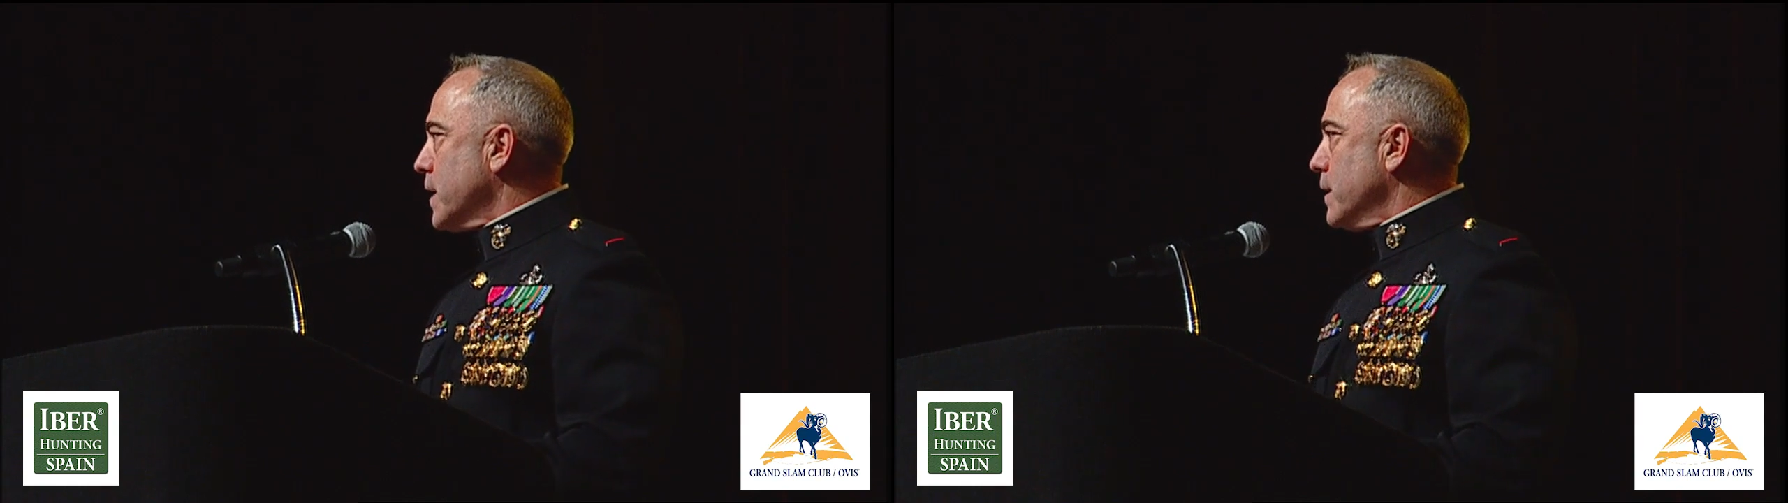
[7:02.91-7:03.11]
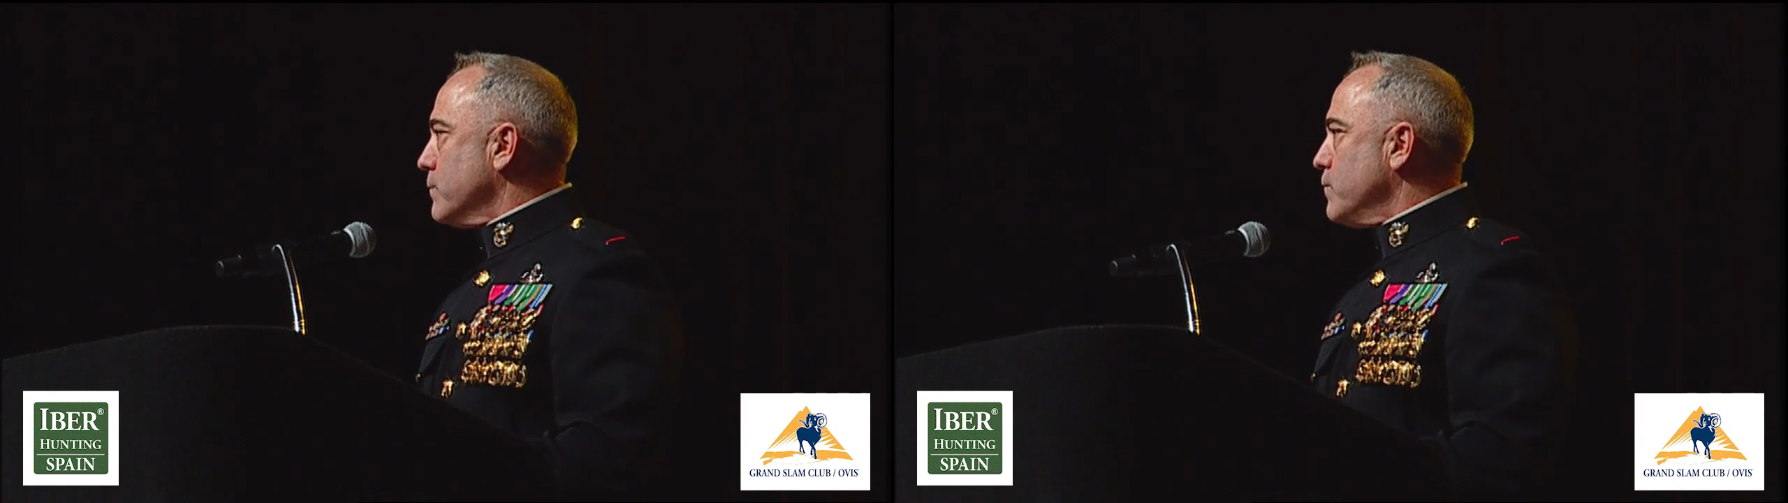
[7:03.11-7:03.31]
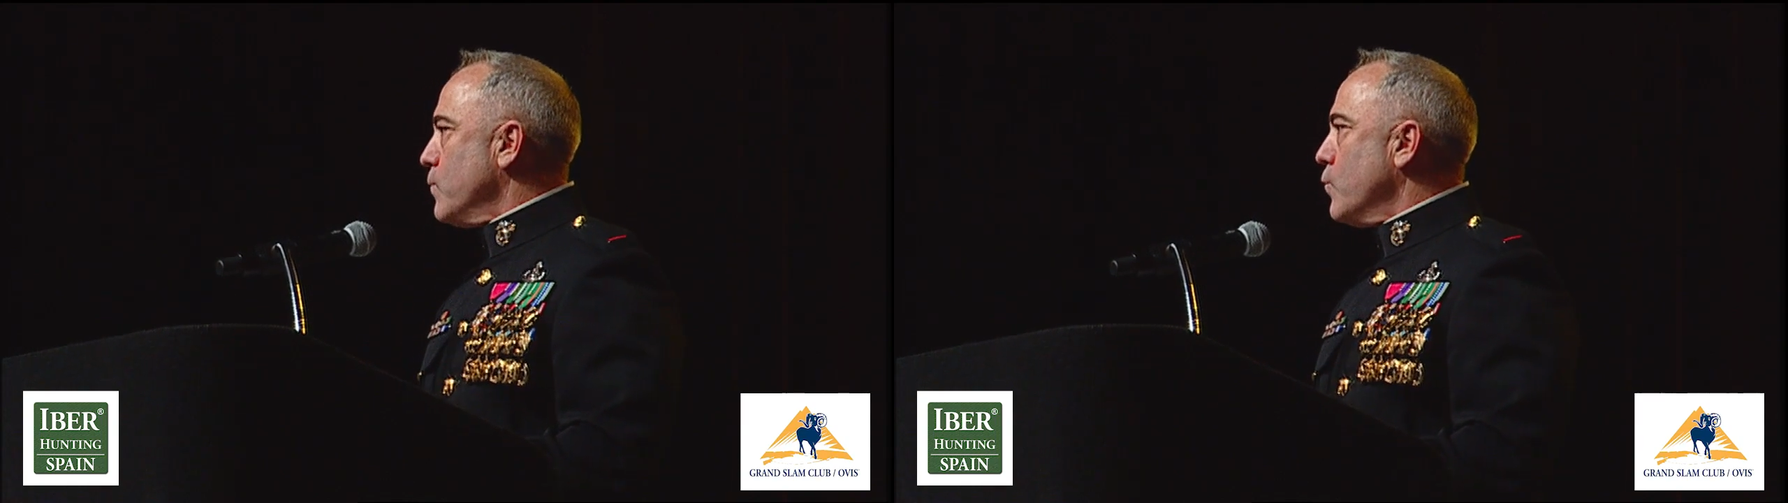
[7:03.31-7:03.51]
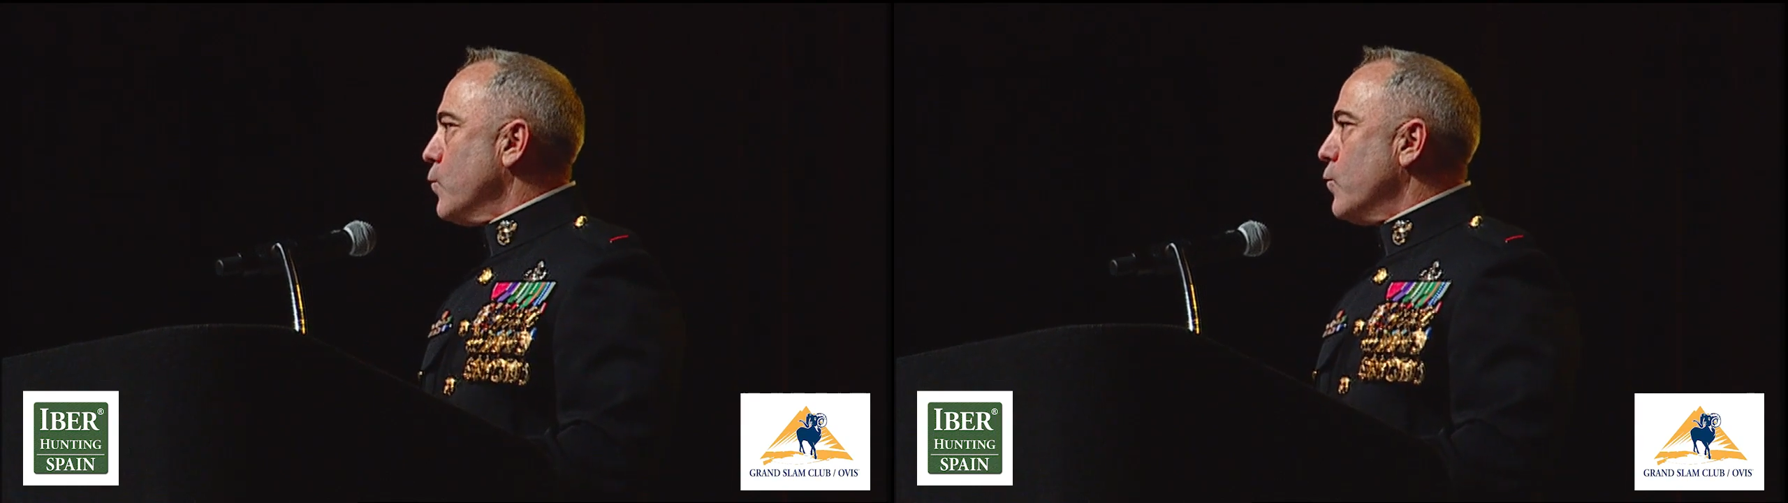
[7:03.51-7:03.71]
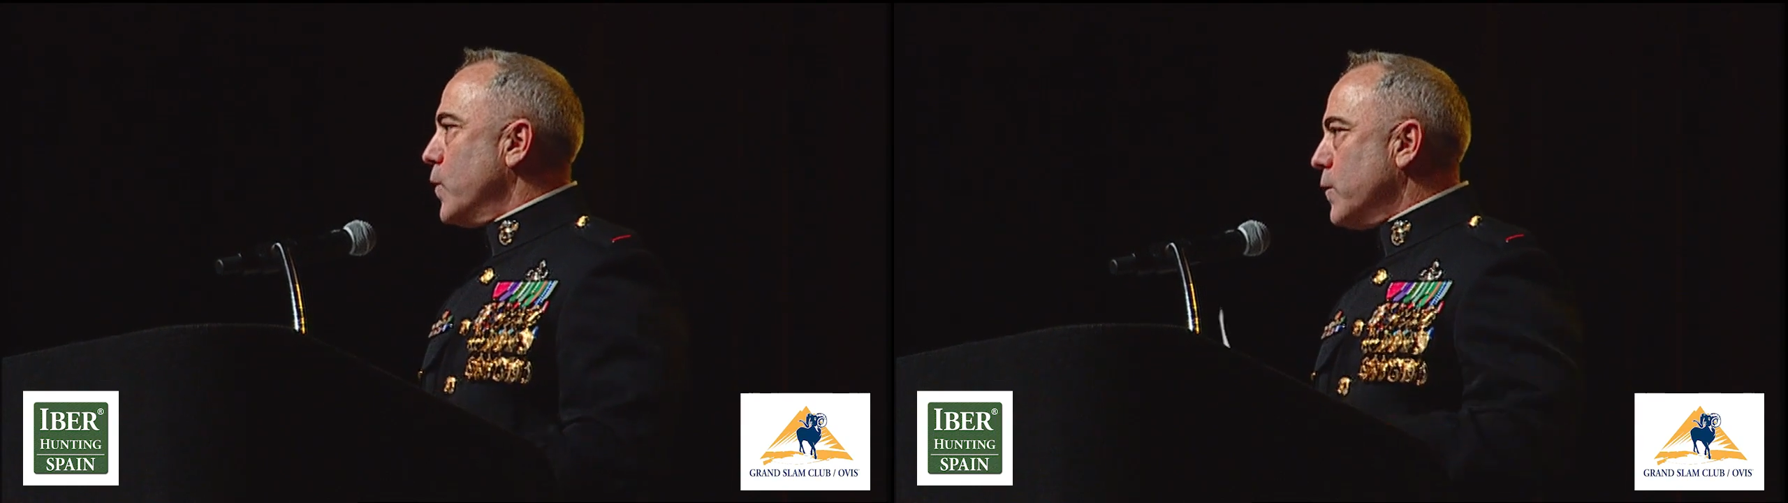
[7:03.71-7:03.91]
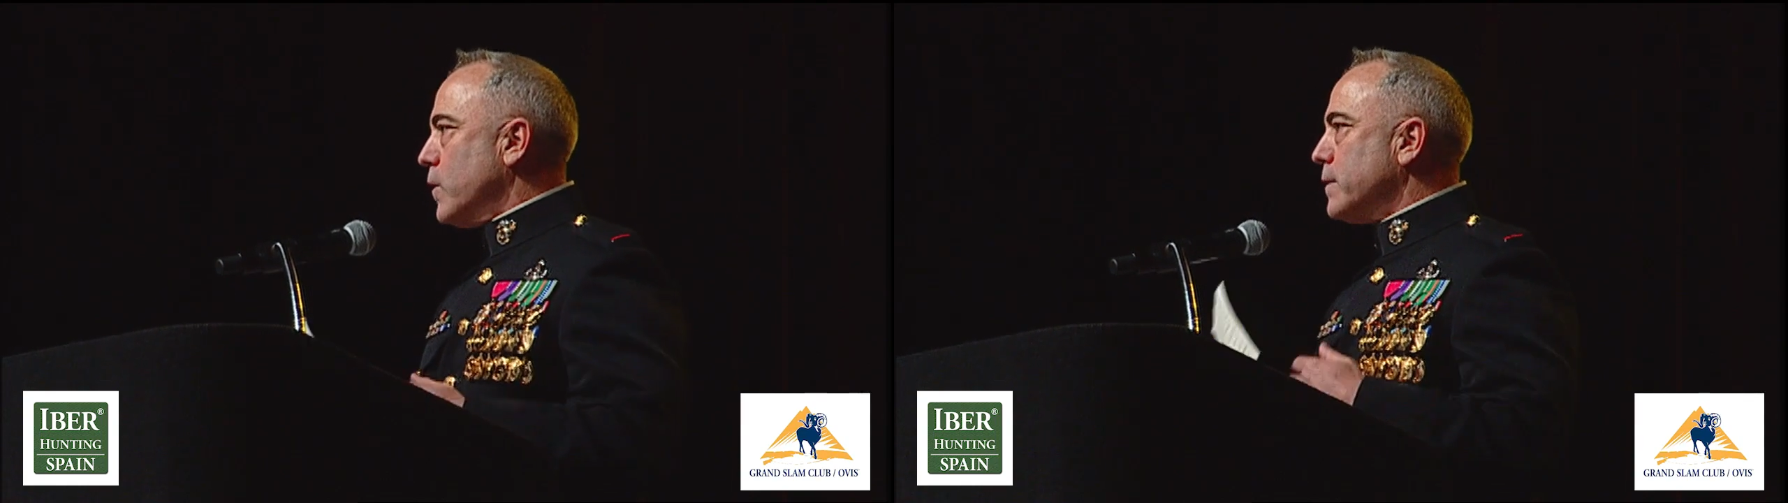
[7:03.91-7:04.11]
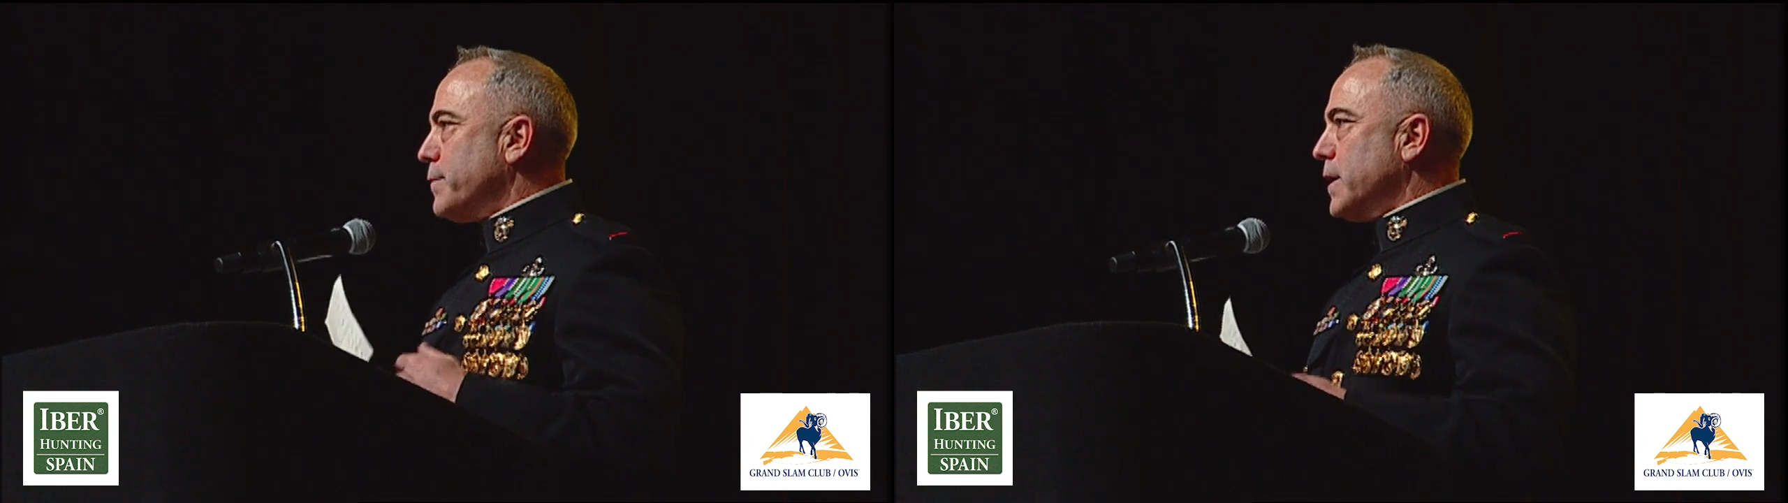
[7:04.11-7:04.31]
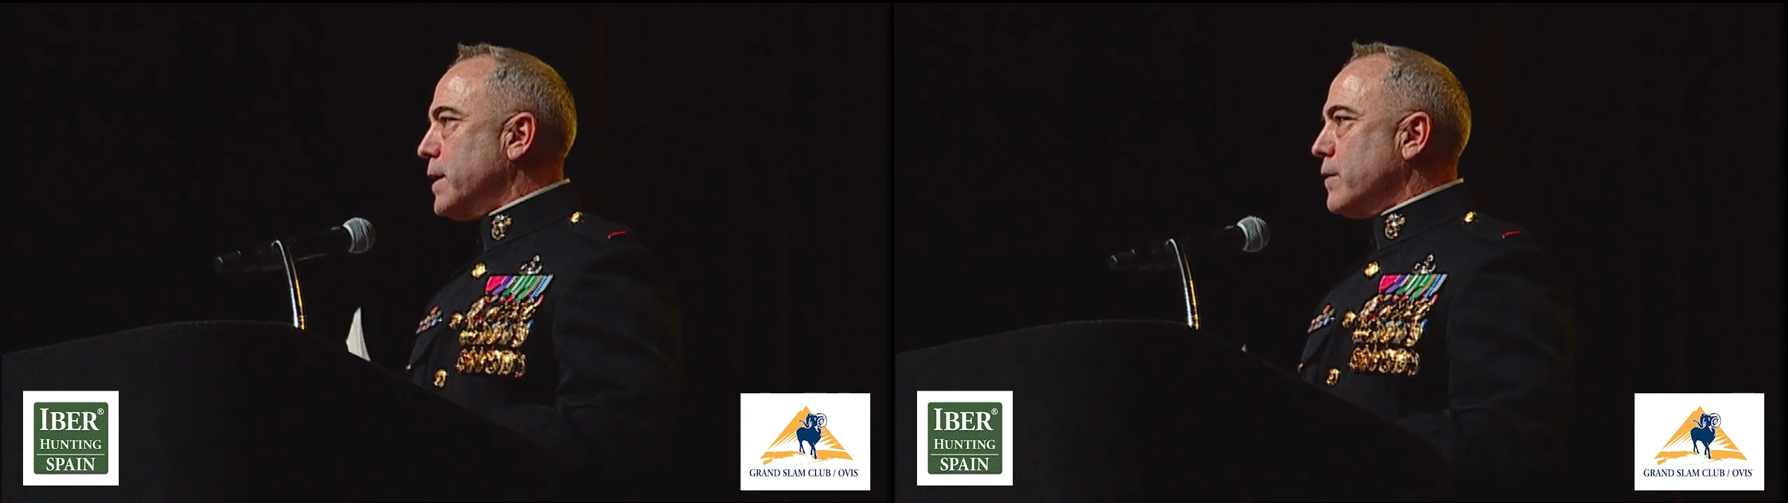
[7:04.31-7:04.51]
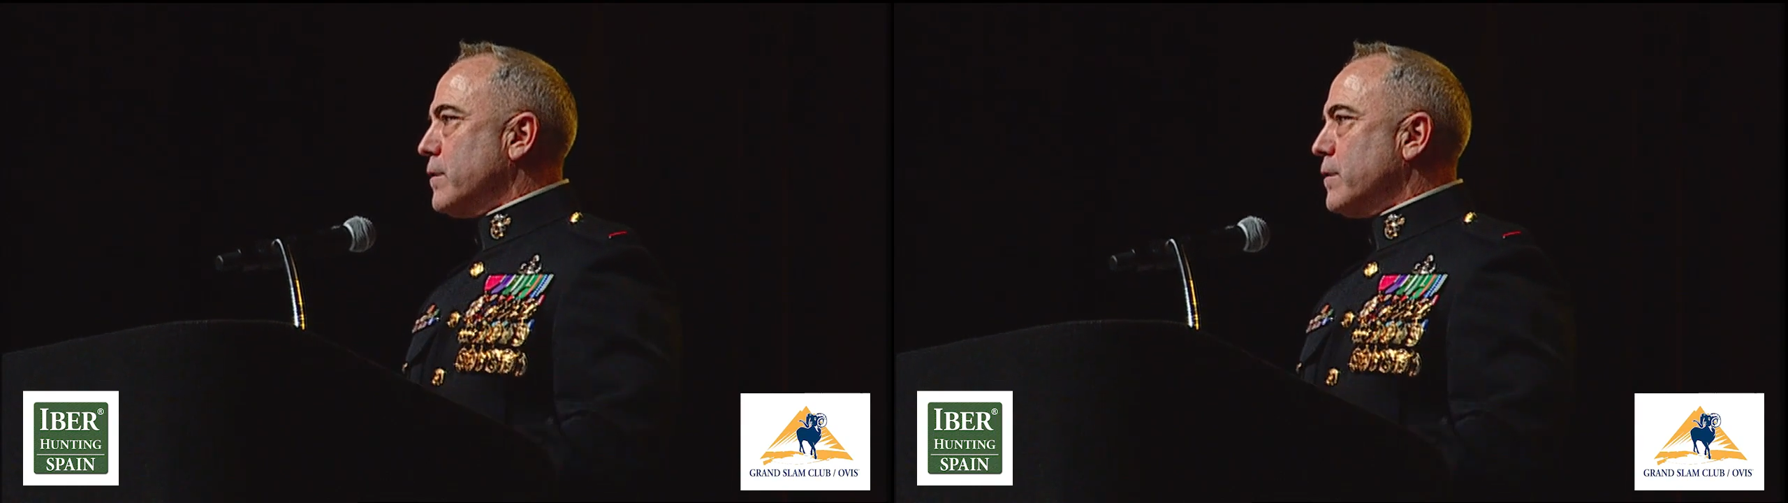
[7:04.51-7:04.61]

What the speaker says: Again, we wouldn't be